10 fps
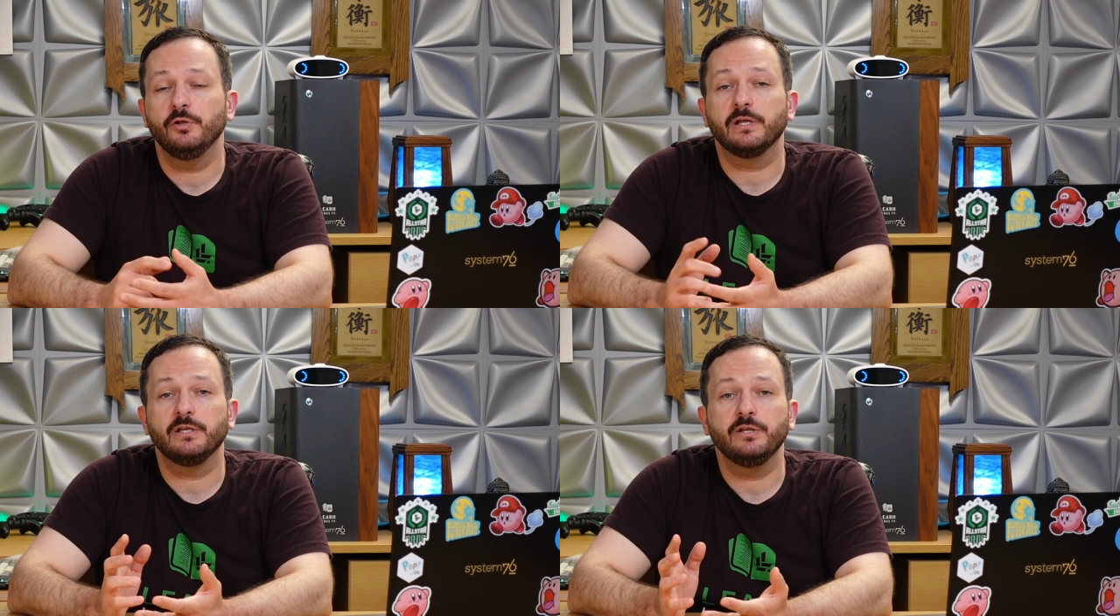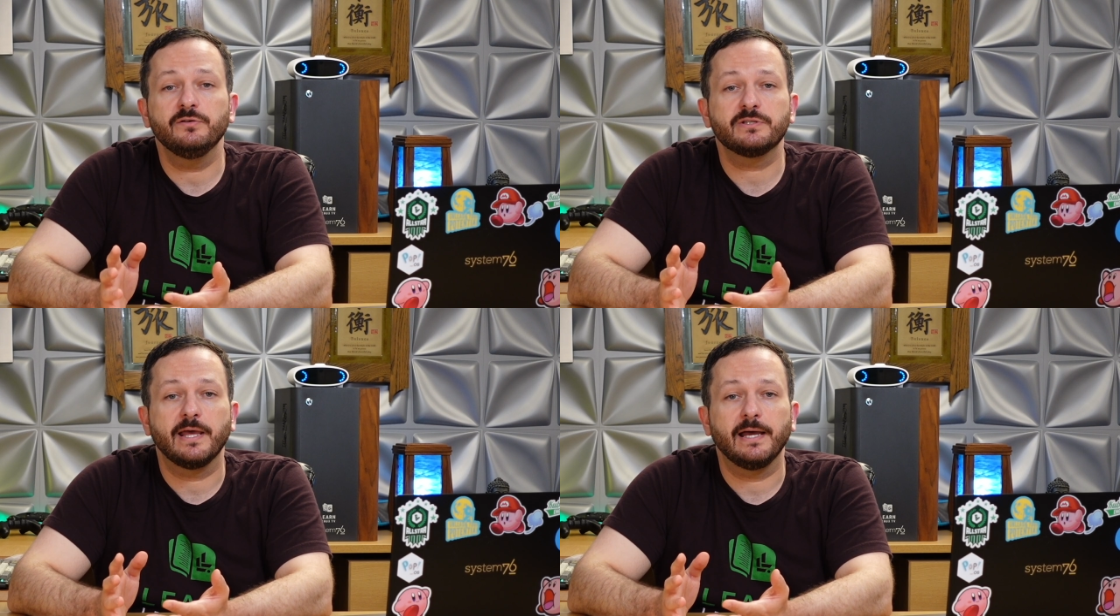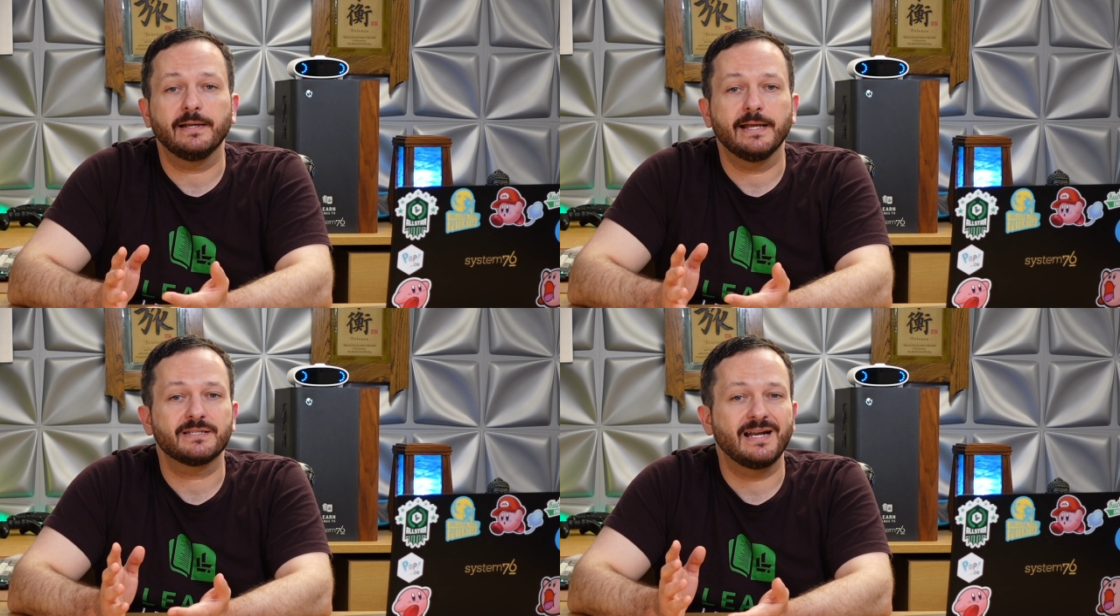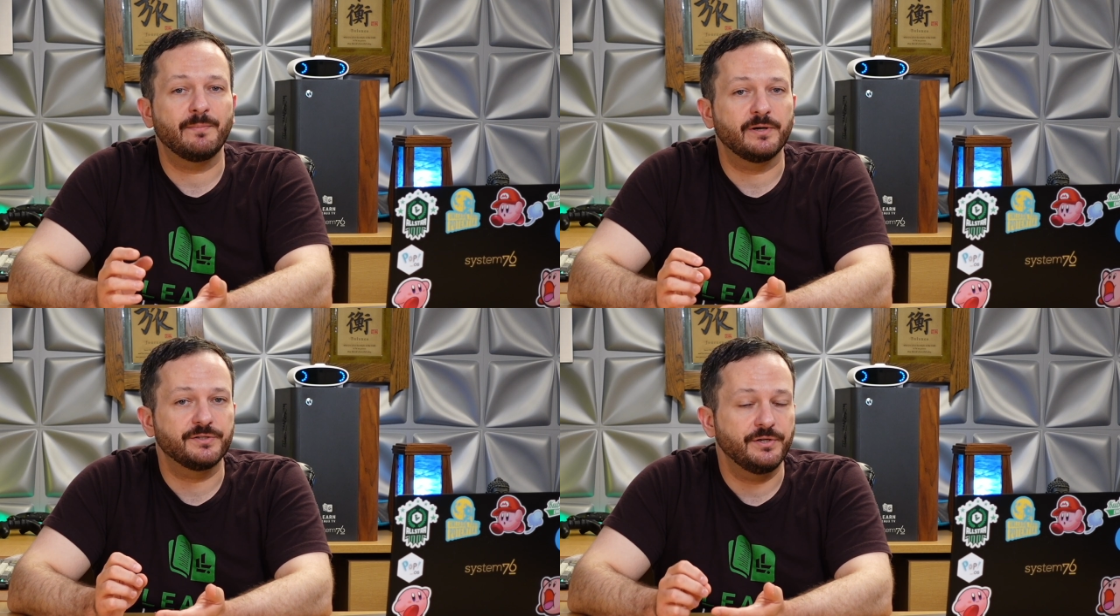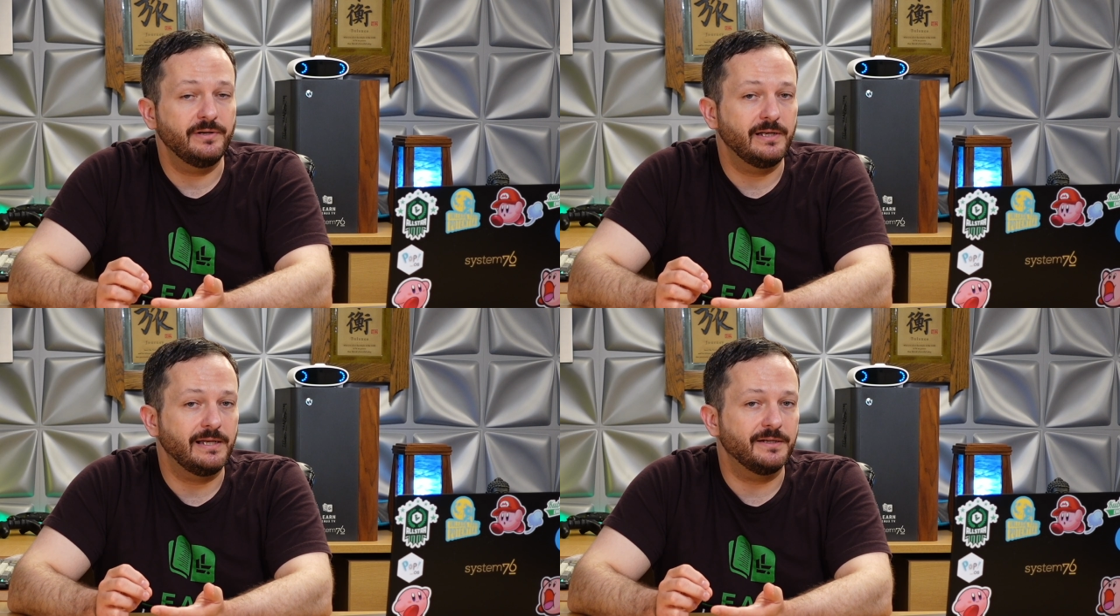you could use that as an
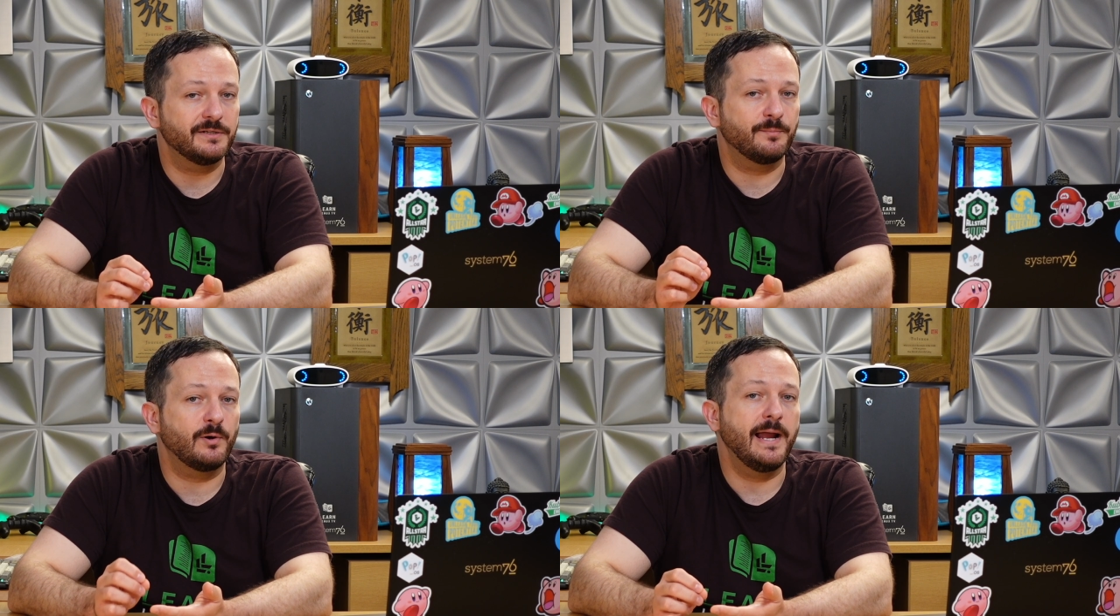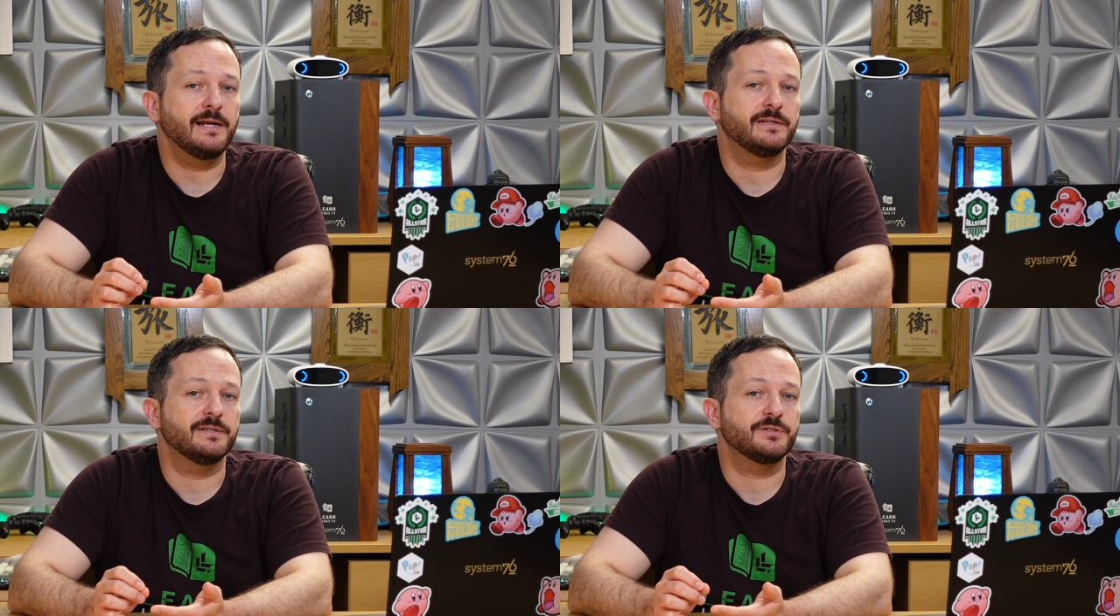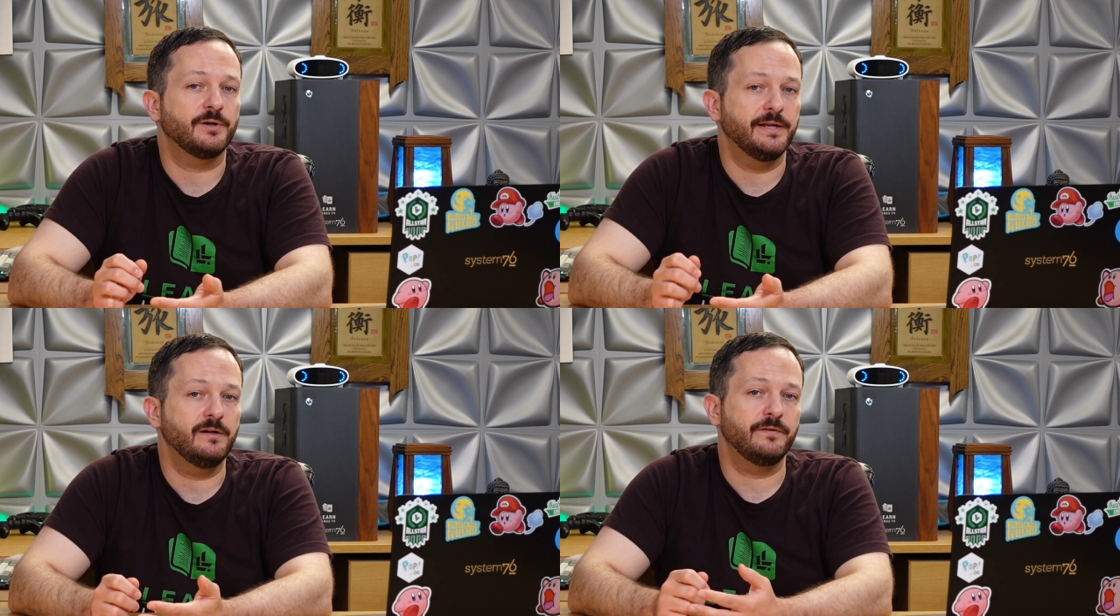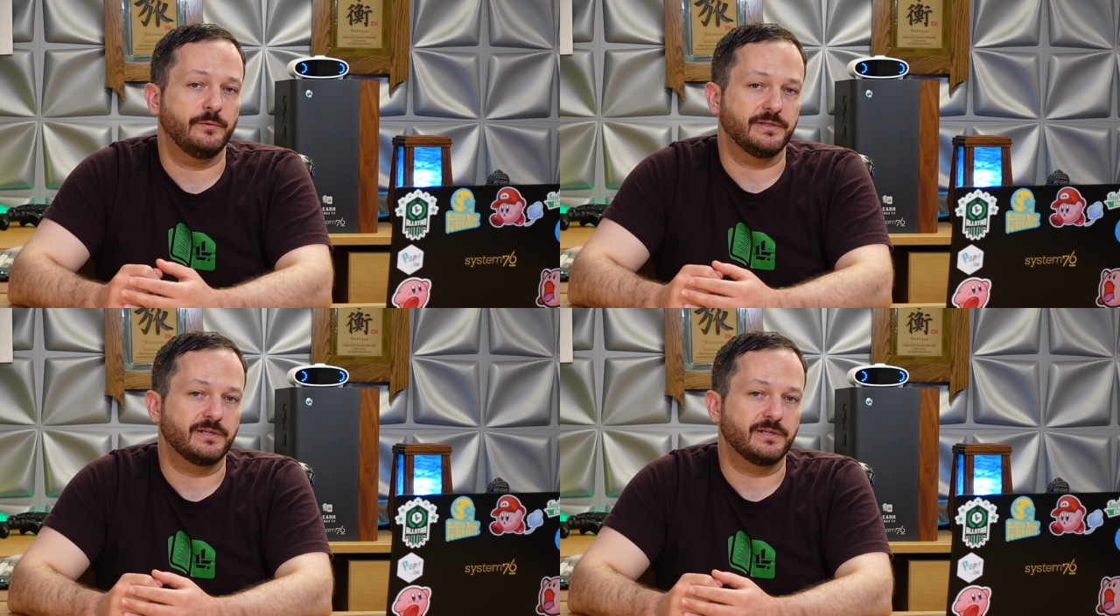opportunity to practice your interviewing